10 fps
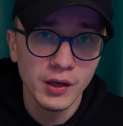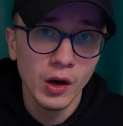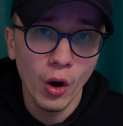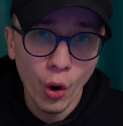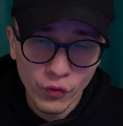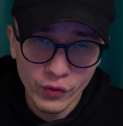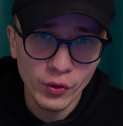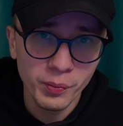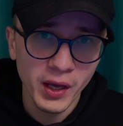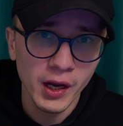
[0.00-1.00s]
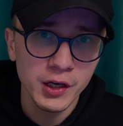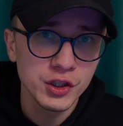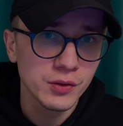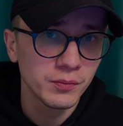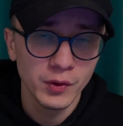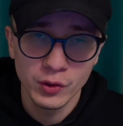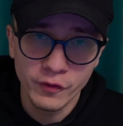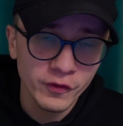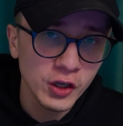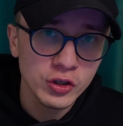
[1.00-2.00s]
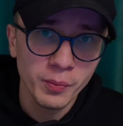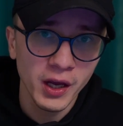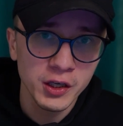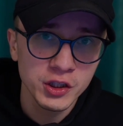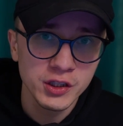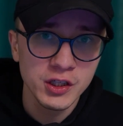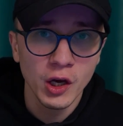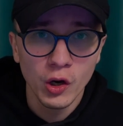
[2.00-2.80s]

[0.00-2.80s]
overview page, your feature pages,